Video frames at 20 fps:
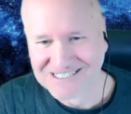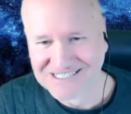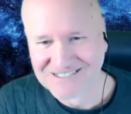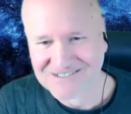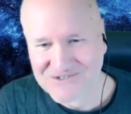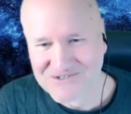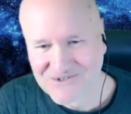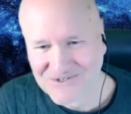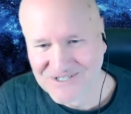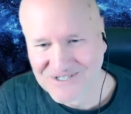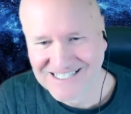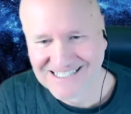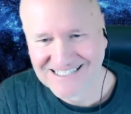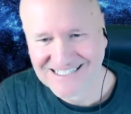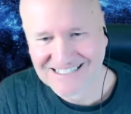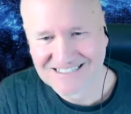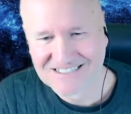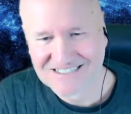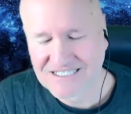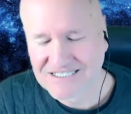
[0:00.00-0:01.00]
enjoying
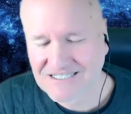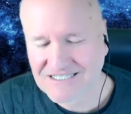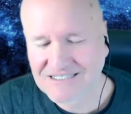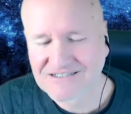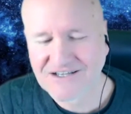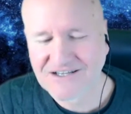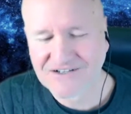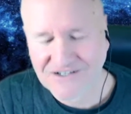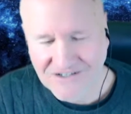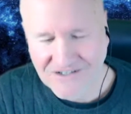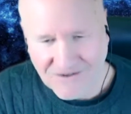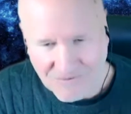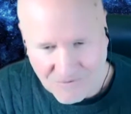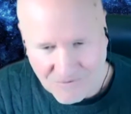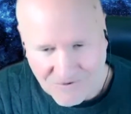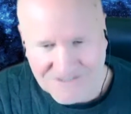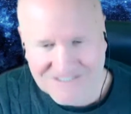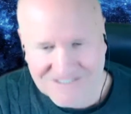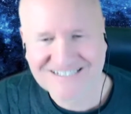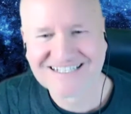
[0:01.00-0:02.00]
it. And she said, no.
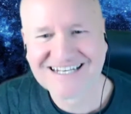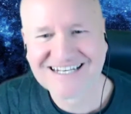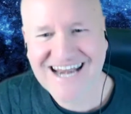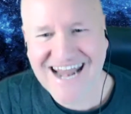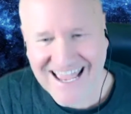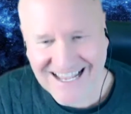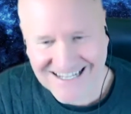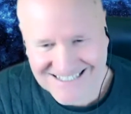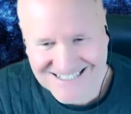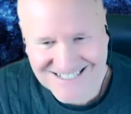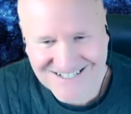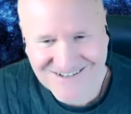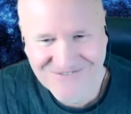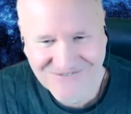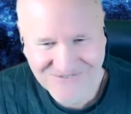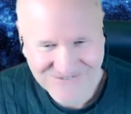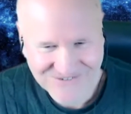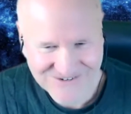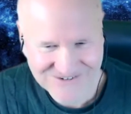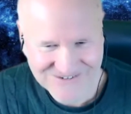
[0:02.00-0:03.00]
What's next
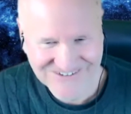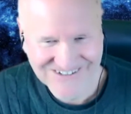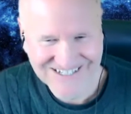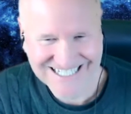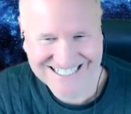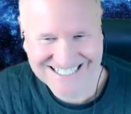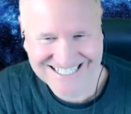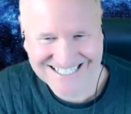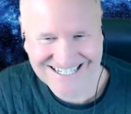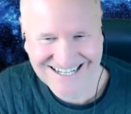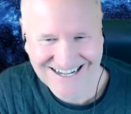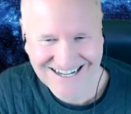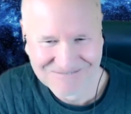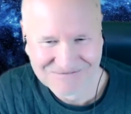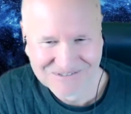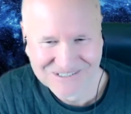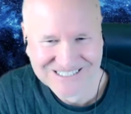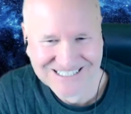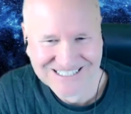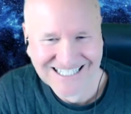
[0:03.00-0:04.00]
for Rik
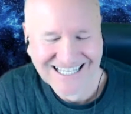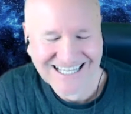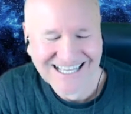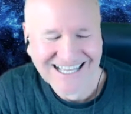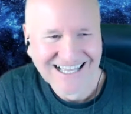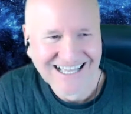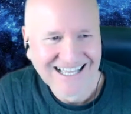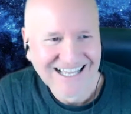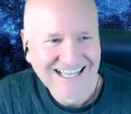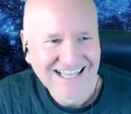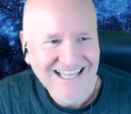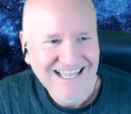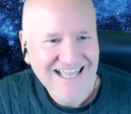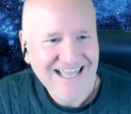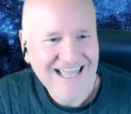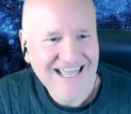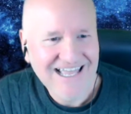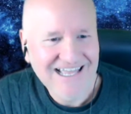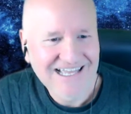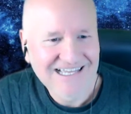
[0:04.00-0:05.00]
Schnabel?
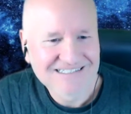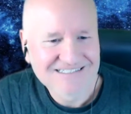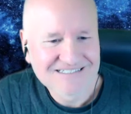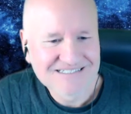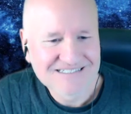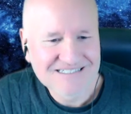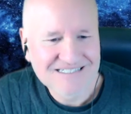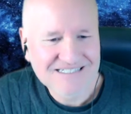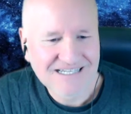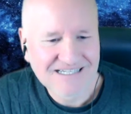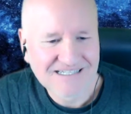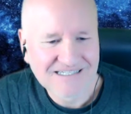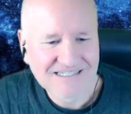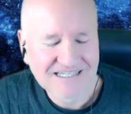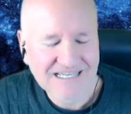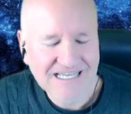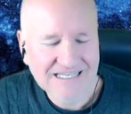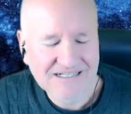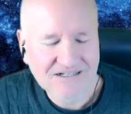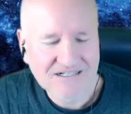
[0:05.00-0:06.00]
And
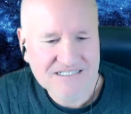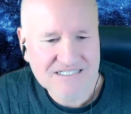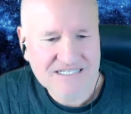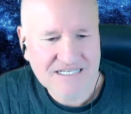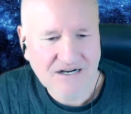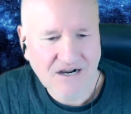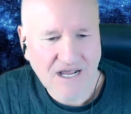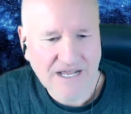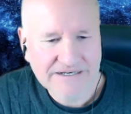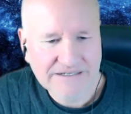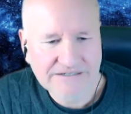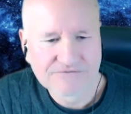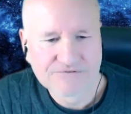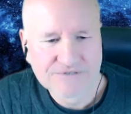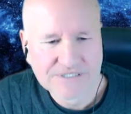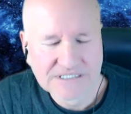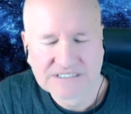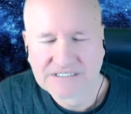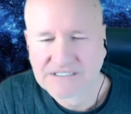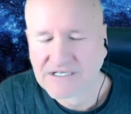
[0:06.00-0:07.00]
I said, I don't
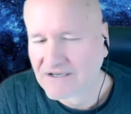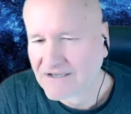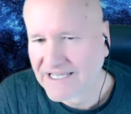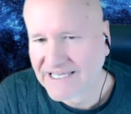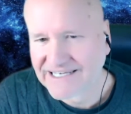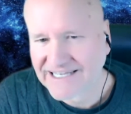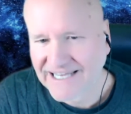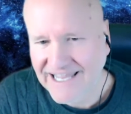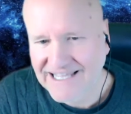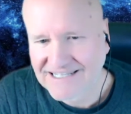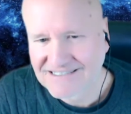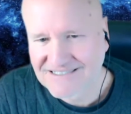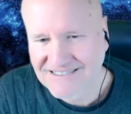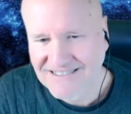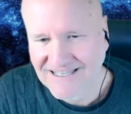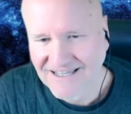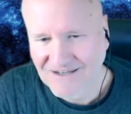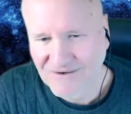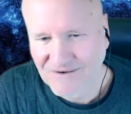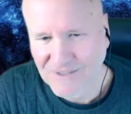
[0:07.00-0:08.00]
really know how to
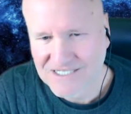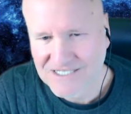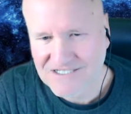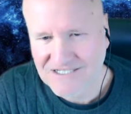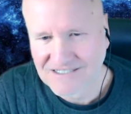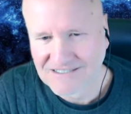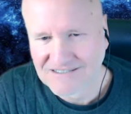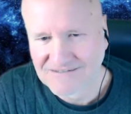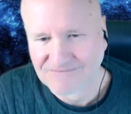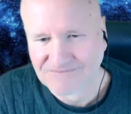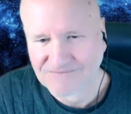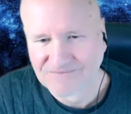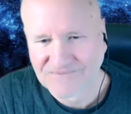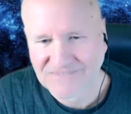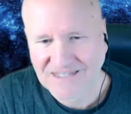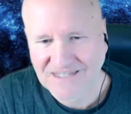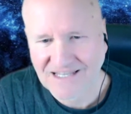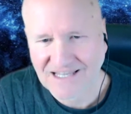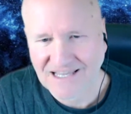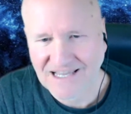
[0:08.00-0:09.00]
answer that question.
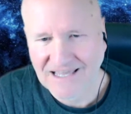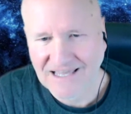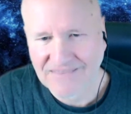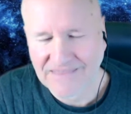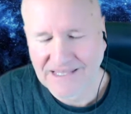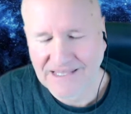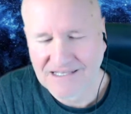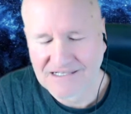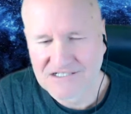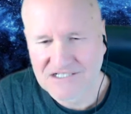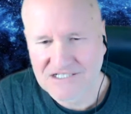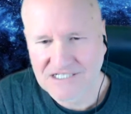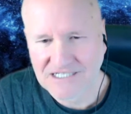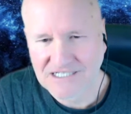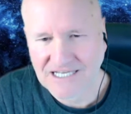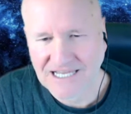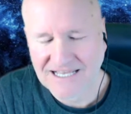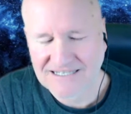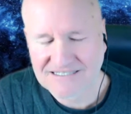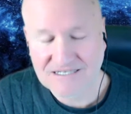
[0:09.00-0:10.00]
And then
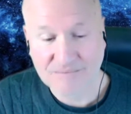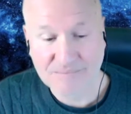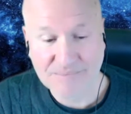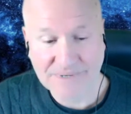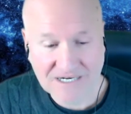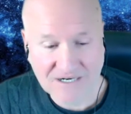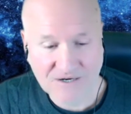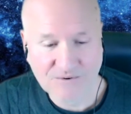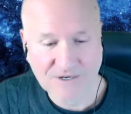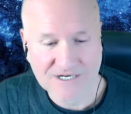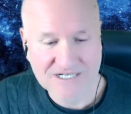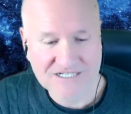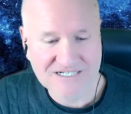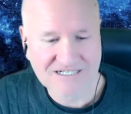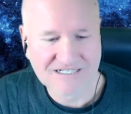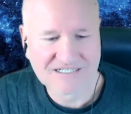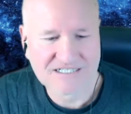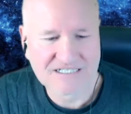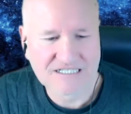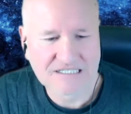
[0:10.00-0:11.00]
she asked a better
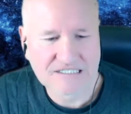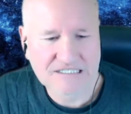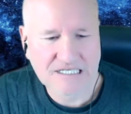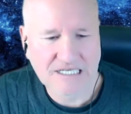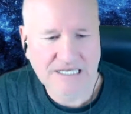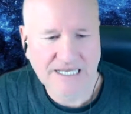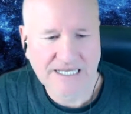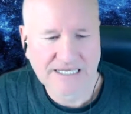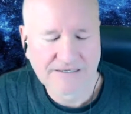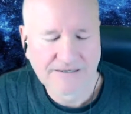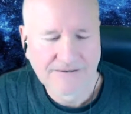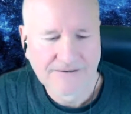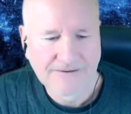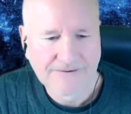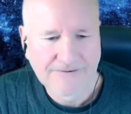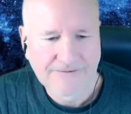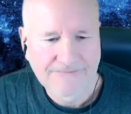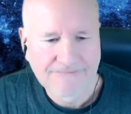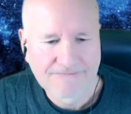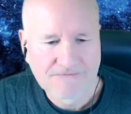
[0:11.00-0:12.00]
question. She said,
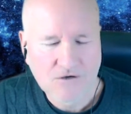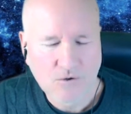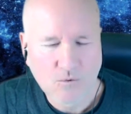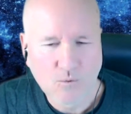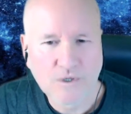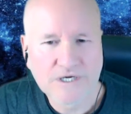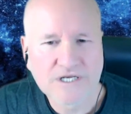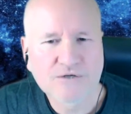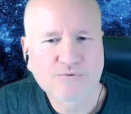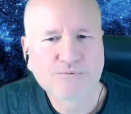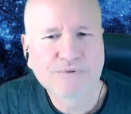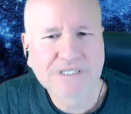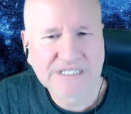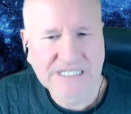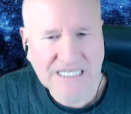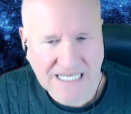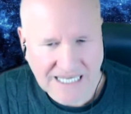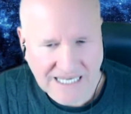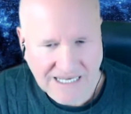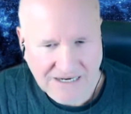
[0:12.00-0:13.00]
what do you really
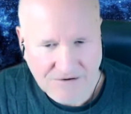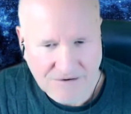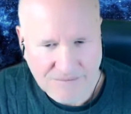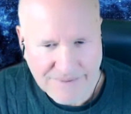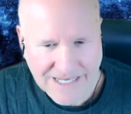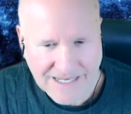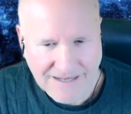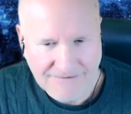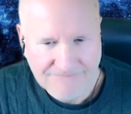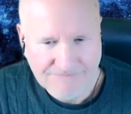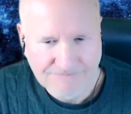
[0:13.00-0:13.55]
care about?